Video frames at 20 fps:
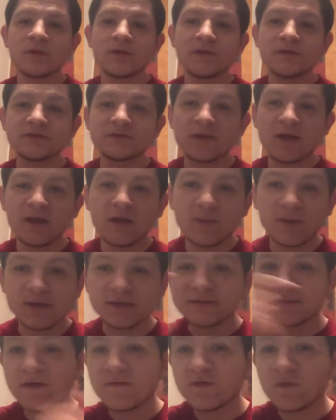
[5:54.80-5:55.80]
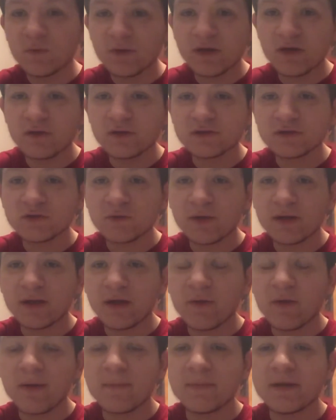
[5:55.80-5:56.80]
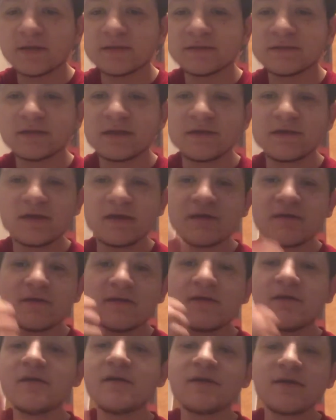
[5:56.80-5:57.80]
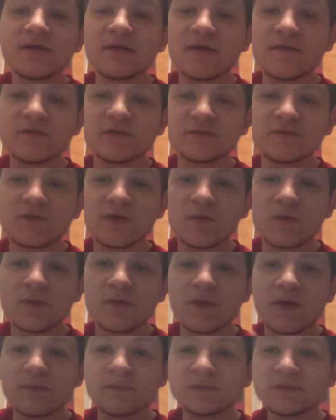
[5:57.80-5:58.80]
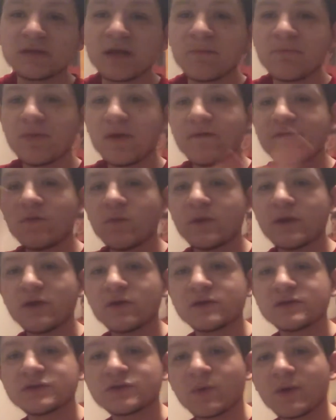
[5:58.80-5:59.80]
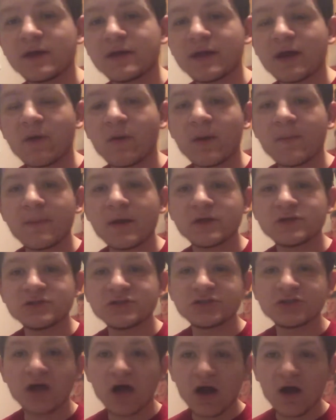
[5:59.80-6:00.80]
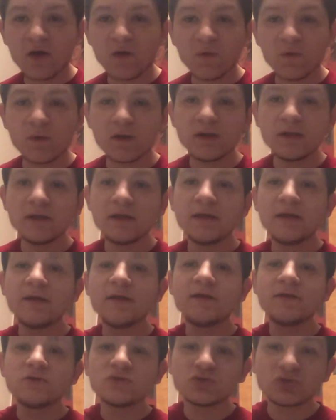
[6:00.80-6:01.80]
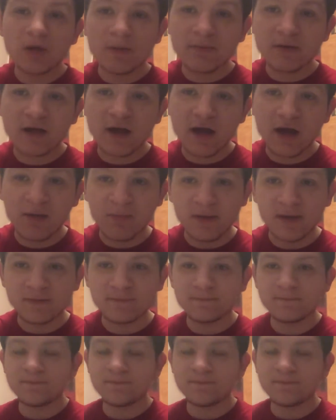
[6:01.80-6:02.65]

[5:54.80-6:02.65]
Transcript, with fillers: So anyways, if you want to hear the story on how I met Sydney, Give this video a thumbs up. If you want to hear the story on how I met Joe, drop a comment.